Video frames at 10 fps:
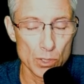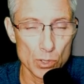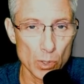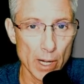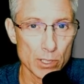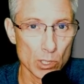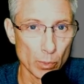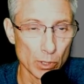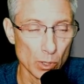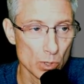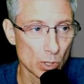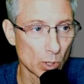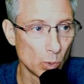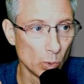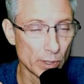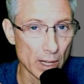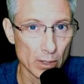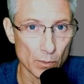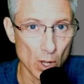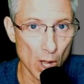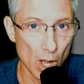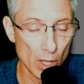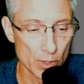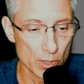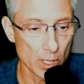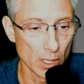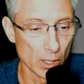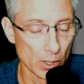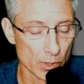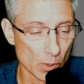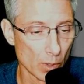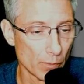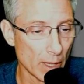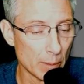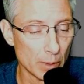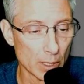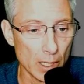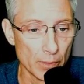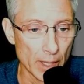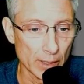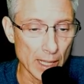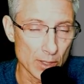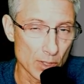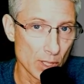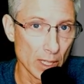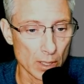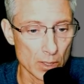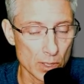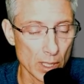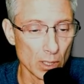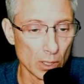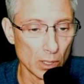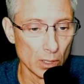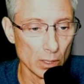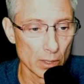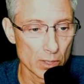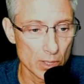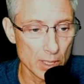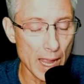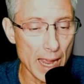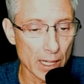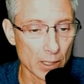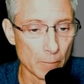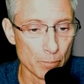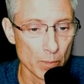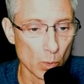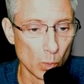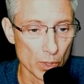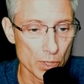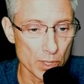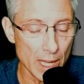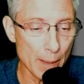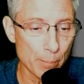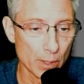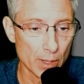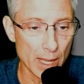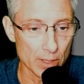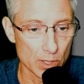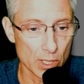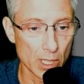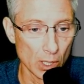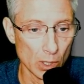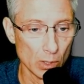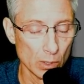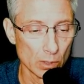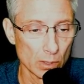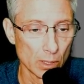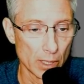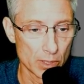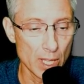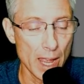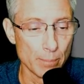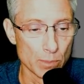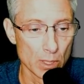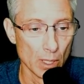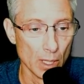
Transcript: tries to reduce the cooldown of all the skills, or Fabian, that single stack will stop that skill attempt